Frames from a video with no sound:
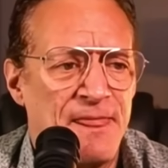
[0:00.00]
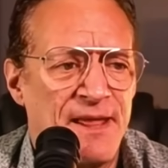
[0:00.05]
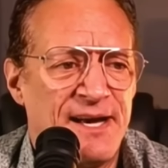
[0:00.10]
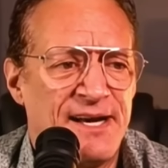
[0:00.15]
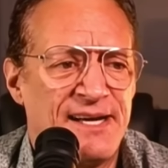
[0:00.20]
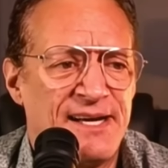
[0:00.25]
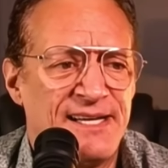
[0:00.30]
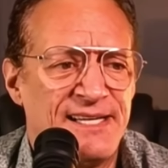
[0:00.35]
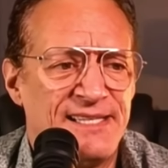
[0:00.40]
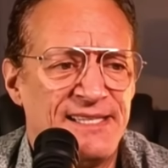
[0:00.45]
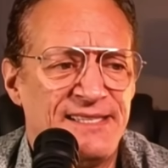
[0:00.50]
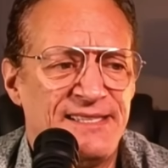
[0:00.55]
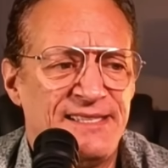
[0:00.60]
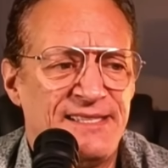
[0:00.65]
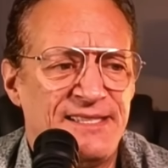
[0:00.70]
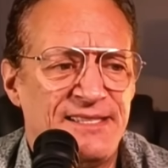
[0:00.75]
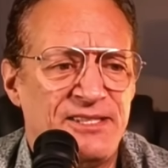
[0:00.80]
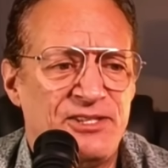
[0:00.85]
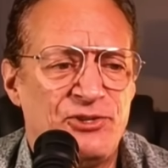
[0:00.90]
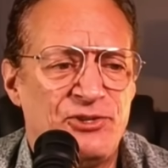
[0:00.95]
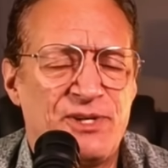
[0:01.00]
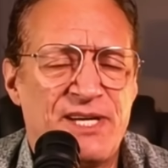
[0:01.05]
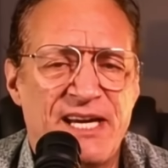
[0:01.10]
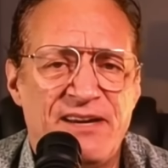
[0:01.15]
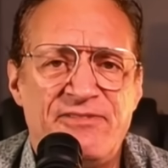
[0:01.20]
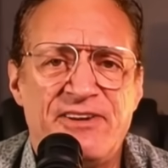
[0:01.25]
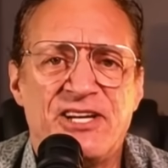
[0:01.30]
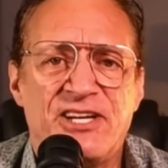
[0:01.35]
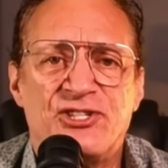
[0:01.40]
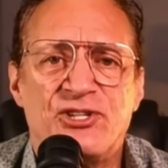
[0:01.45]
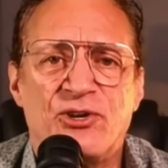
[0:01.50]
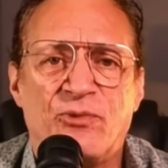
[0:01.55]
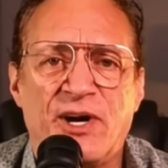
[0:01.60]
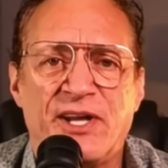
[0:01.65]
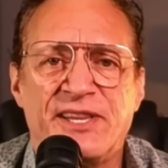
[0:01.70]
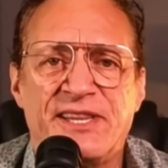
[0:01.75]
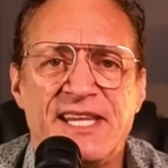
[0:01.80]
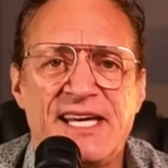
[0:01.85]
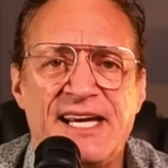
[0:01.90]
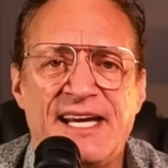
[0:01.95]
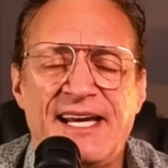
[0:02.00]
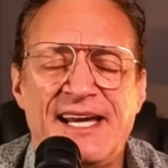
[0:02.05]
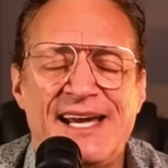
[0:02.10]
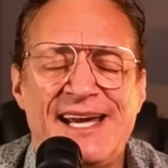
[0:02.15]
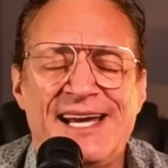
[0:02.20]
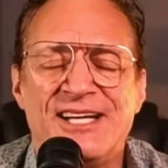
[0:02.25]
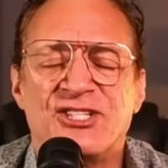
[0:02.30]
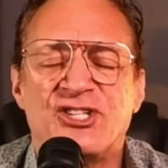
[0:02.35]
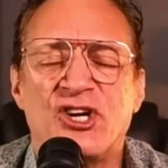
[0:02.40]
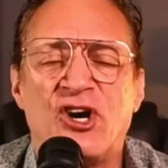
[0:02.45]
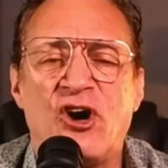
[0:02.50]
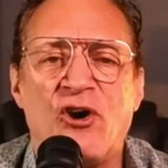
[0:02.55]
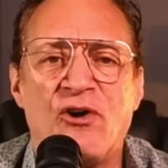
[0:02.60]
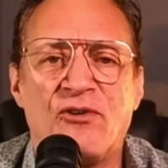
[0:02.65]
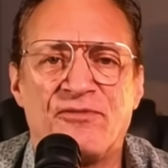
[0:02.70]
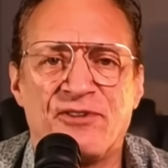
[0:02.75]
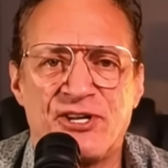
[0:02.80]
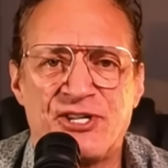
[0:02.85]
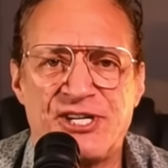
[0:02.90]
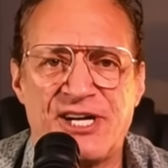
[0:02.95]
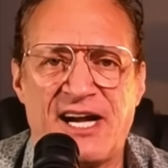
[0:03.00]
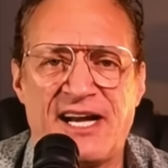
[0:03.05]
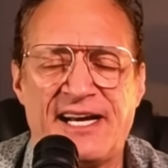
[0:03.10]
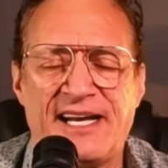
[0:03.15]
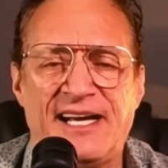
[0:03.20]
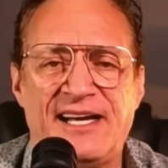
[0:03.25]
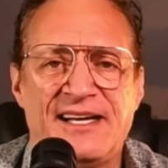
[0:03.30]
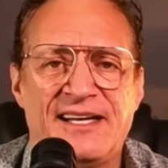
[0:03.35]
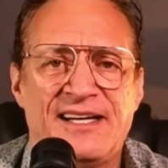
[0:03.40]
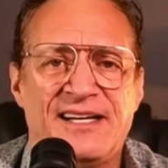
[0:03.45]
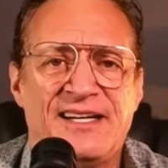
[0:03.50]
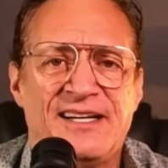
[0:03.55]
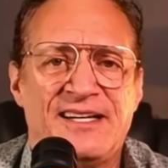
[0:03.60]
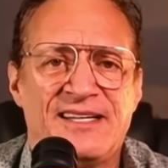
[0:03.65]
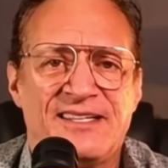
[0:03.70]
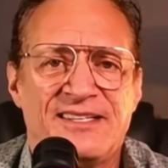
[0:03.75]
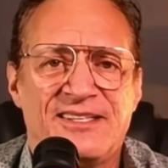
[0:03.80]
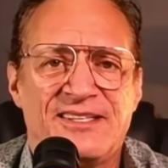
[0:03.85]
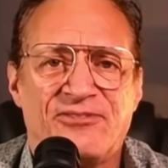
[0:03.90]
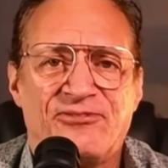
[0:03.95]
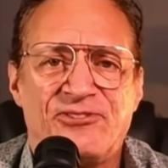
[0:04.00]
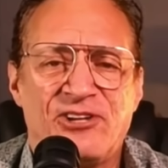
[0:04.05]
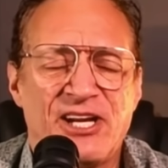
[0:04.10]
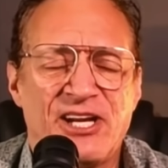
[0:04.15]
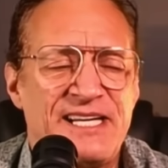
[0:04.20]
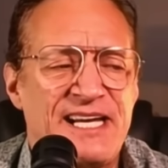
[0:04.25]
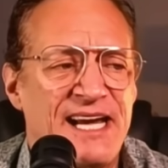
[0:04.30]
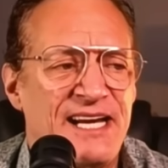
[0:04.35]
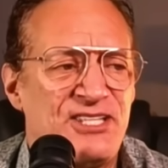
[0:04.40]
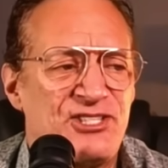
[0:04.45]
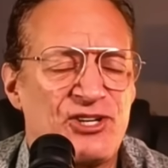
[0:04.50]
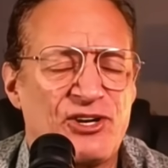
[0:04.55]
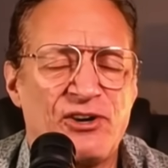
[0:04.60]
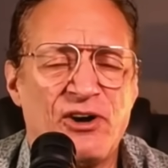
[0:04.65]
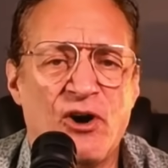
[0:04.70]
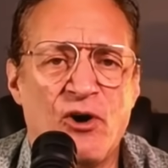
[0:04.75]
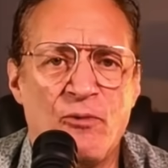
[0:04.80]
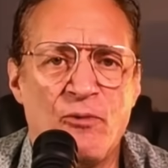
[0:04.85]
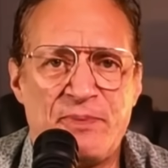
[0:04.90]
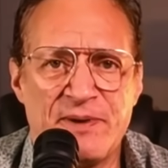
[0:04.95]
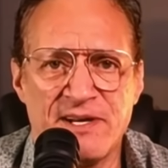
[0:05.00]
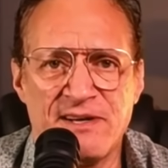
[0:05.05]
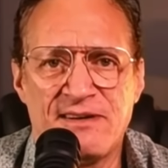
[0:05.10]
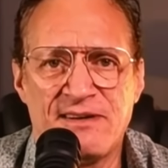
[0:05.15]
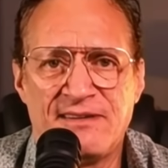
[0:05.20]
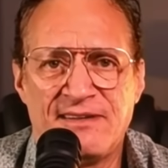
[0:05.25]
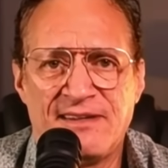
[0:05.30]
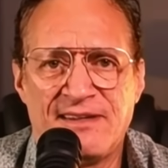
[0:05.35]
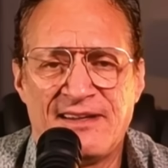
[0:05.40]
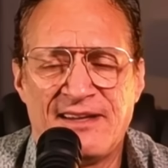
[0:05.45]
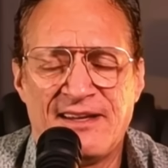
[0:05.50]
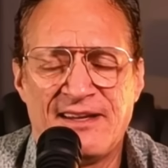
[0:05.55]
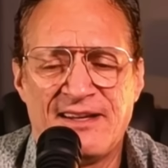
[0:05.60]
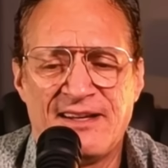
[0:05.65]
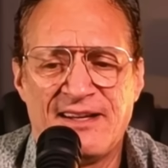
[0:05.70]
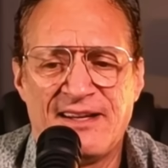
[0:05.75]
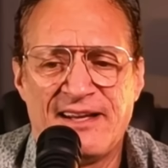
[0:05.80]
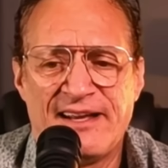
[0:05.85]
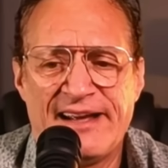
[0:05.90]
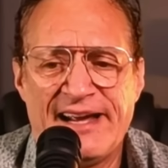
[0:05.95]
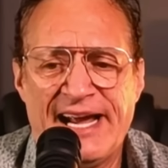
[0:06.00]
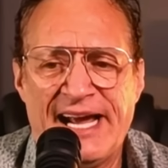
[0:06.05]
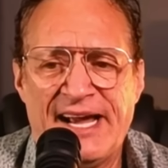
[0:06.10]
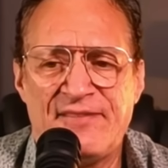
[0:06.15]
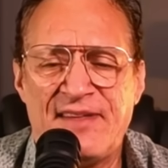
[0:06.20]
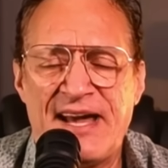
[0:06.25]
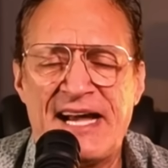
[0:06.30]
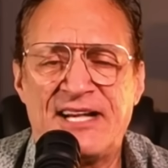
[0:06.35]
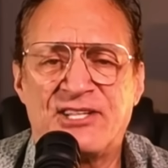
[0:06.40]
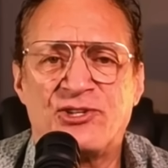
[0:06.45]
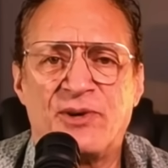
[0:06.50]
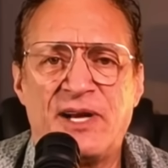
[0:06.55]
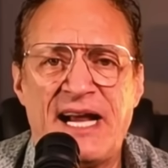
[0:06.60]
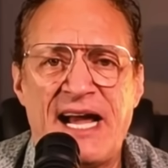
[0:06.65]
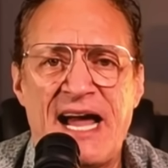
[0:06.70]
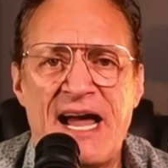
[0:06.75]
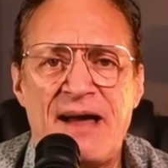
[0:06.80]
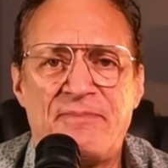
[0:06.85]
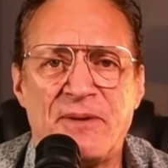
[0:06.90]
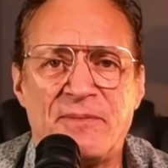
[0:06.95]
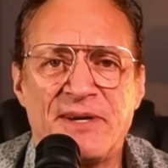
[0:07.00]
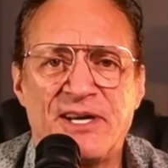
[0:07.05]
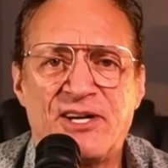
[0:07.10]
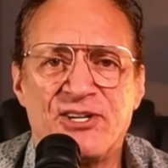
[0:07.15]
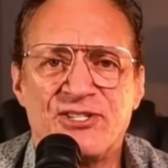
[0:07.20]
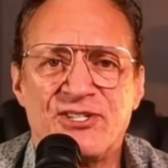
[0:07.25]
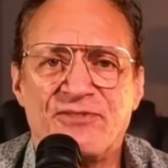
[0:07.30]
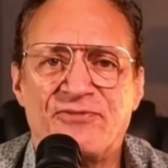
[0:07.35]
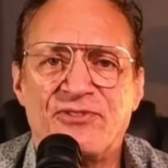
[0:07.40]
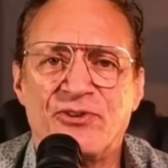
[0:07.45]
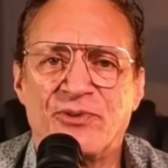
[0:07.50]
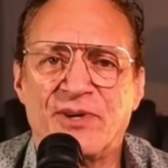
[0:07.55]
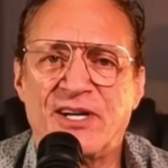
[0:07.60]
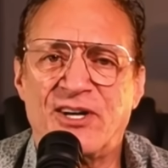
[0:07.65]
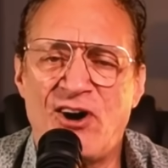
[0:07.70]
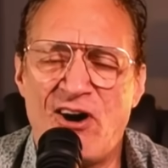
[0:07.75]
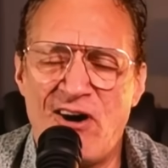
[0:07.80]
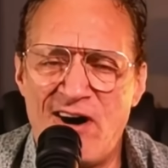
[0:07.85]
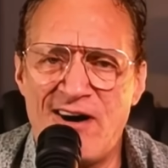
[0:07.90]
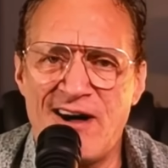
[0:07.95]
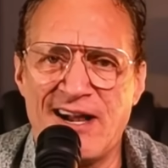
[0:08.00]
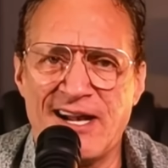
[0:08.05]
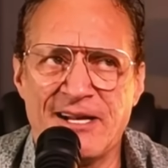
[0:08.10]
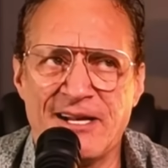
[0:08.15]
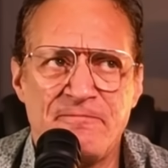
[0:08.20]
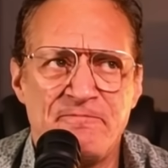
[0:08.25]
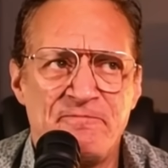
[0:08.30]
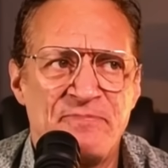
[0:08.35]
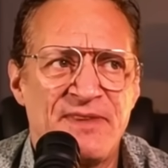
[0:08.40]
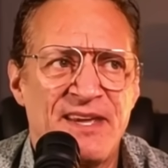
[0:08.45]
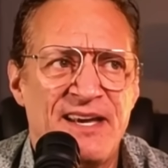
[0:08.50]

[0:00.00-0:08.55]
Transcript: You give in to one thing, it's over, Johnny. The floodgates are opened. And that's what happened, because if you recall,